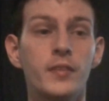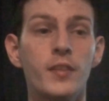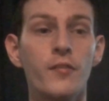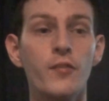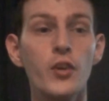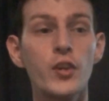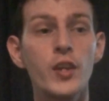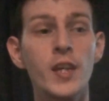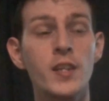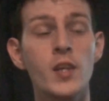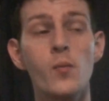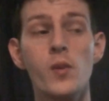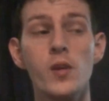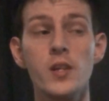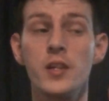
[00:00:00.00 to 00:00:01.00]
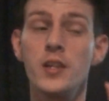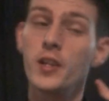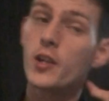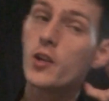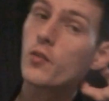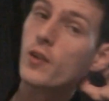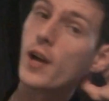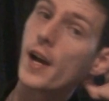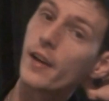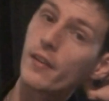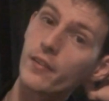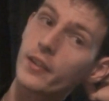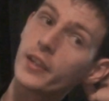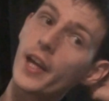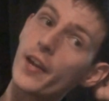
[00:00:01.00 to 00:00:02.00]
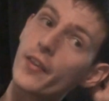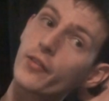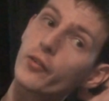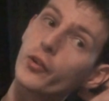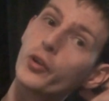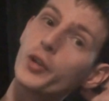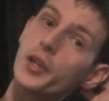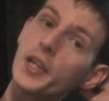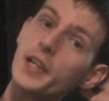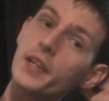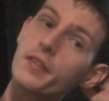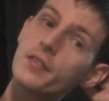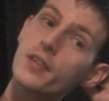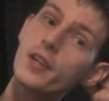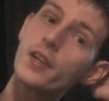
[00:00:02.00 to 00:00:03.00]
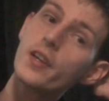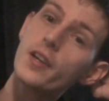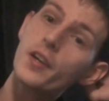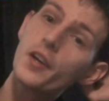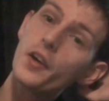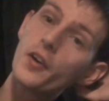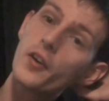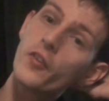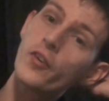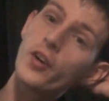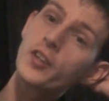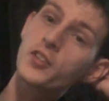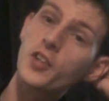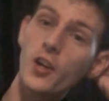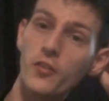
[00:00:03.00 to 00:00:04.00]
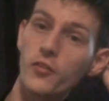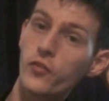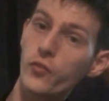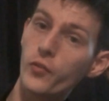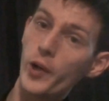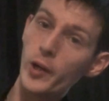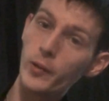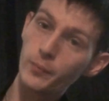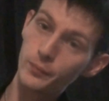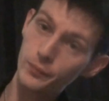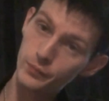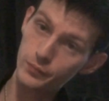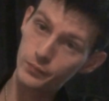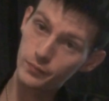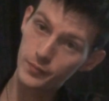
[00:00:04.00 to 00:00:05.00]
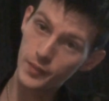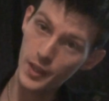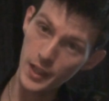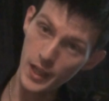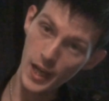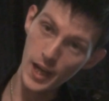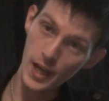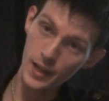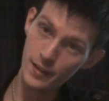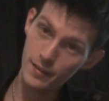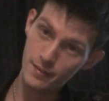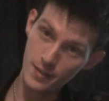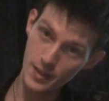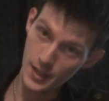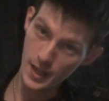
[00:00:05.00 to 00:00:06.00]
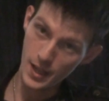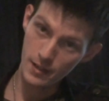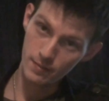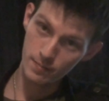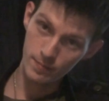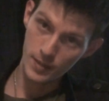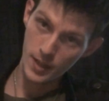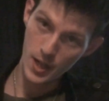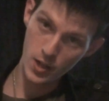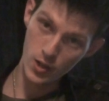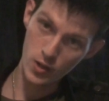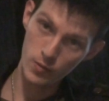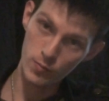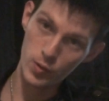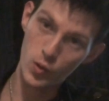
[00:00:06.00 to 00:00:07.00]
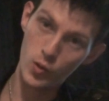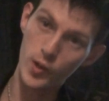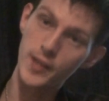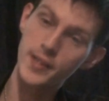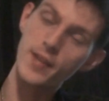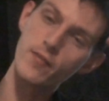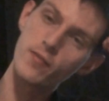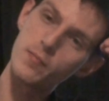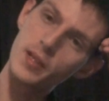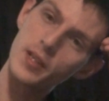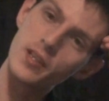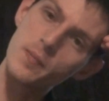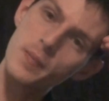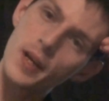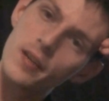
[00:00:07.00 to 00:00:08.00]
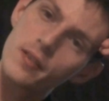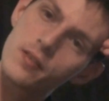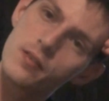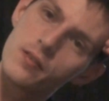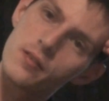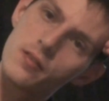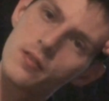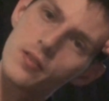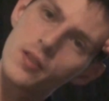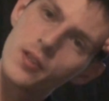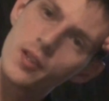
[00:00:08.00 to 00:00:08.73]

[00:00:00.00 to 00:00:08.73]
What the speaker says: Few things I wanted to get through is, first off, well, yeah, and again, I know recordings haven't been the best.